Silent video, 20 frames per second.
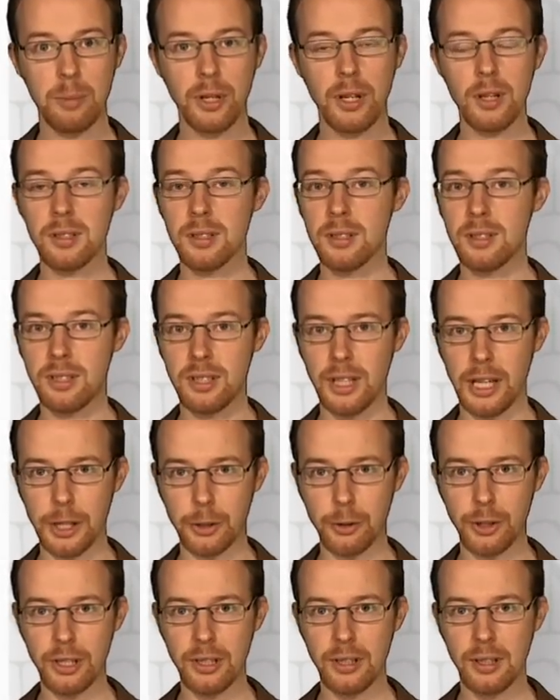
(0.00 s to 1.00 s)
because it's
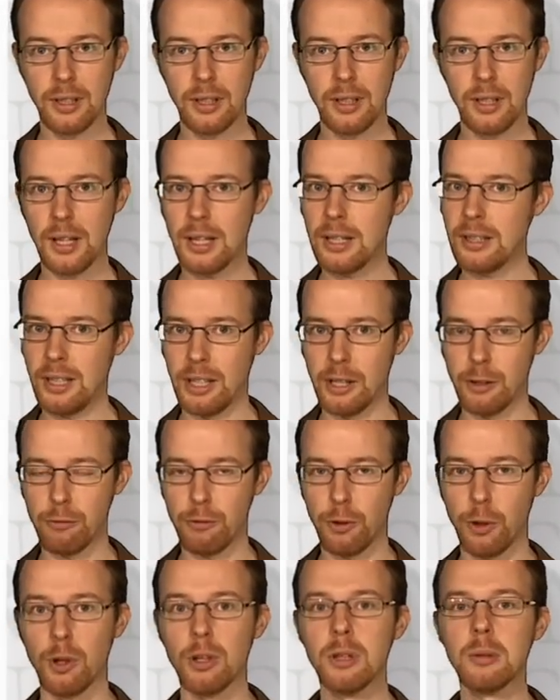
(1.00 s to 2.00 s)
sacred and
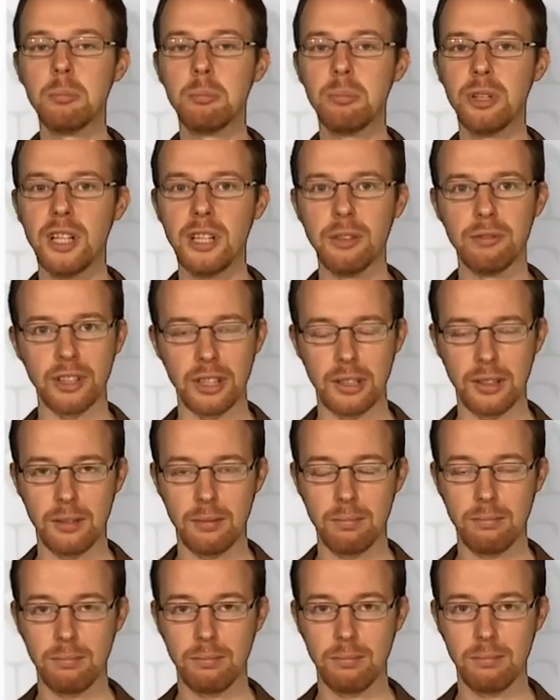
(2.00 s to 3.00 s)
therefore
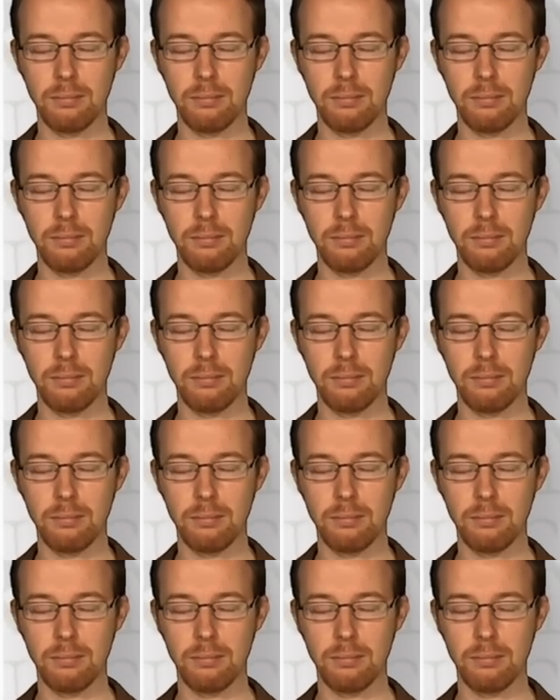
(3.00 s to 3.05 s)
perfect.